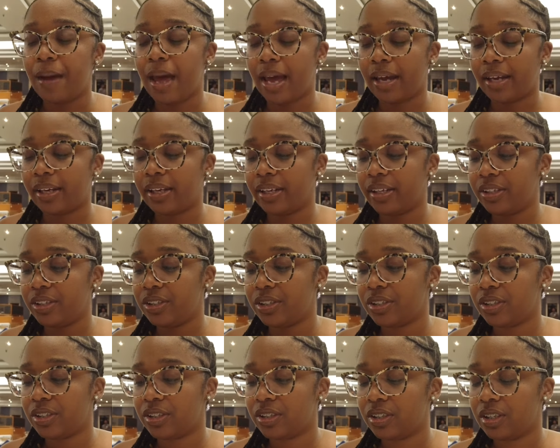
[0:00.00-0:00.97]
package.
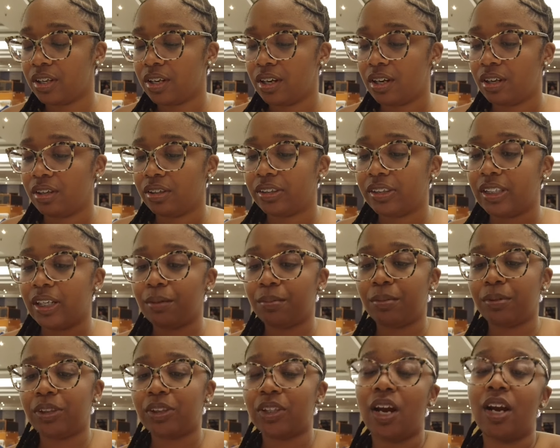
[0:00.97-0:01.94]

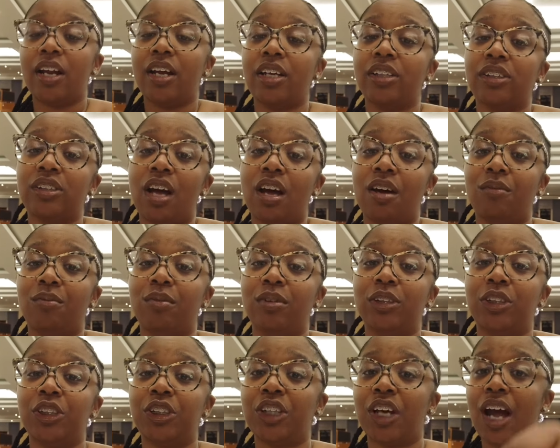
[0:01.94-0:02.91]
Sarah will starting us off
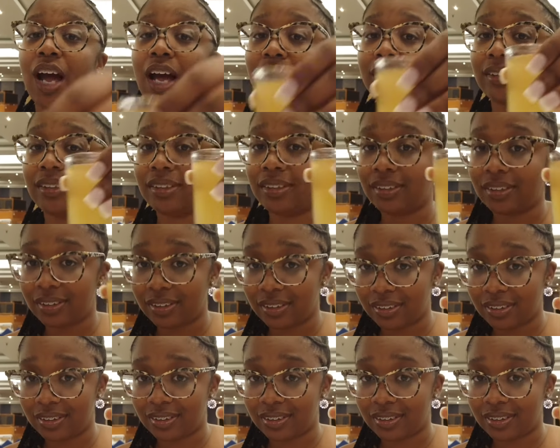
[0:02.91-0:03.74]
with shots.